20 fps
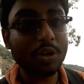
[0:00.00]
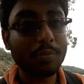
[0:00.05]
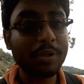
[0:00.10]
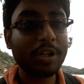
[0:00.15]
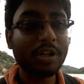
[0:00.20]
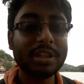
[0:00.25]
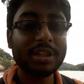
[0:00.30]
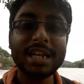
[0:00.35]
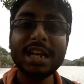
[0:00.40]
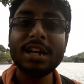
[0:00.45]

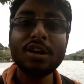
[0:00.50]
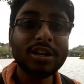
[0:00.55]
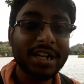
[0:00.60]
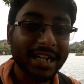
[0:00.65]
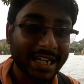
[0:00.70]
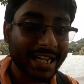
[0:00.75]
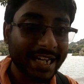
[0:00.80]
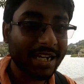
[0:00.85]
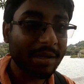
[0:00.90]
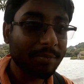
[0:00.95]
Because they are not
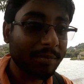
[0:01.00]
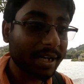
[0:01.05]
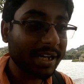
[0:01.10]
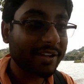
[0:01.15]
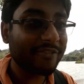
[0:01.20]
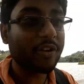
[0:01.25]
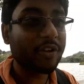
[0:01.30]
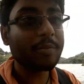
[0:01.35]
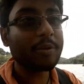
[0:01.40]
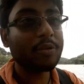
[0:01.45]
taking any money
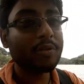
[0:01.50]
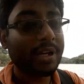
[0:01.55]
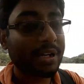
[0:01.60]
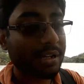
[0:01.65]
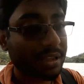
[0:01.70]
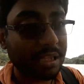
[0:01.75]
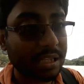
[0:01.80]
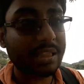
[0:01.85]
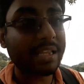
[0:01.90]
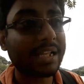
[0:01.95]
from you and
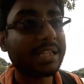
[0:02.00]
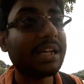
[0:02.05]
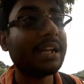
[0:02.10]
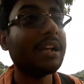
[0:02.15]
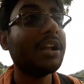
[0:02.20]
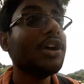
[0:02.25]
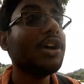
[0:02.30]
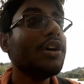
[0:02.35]
things like that.